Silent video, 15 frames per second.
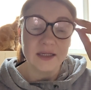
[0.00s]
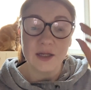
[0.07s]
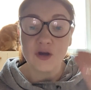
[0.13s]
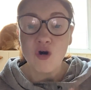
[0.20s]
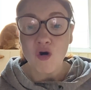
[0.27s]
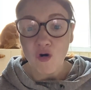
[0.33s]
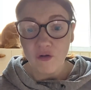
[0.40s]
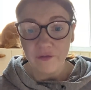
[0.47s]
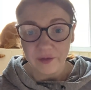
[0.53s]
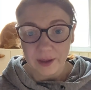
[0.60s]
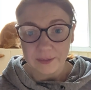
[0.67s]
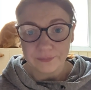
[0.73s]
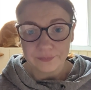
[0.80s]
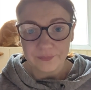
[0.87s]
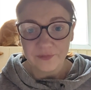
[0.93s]
any
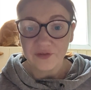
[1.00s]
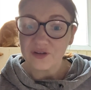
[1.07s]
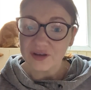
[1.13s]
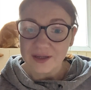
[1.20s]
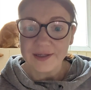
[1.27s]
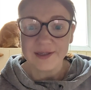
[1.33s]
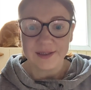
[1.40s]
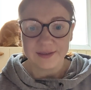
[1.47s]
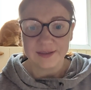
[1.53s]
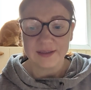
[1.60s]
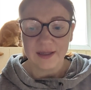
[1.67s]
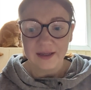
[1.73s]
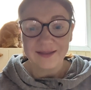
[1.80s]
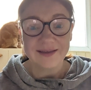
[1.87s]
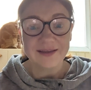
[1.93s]
coffee for 3 days.
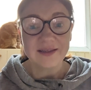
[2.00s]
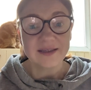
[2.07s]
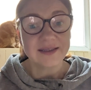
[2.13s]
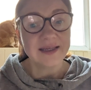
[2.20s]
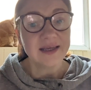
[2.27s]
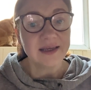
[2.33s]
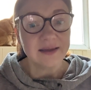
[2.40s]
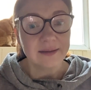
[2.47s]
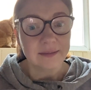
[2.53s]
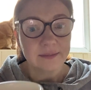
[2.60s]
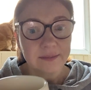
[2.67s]
This is tea.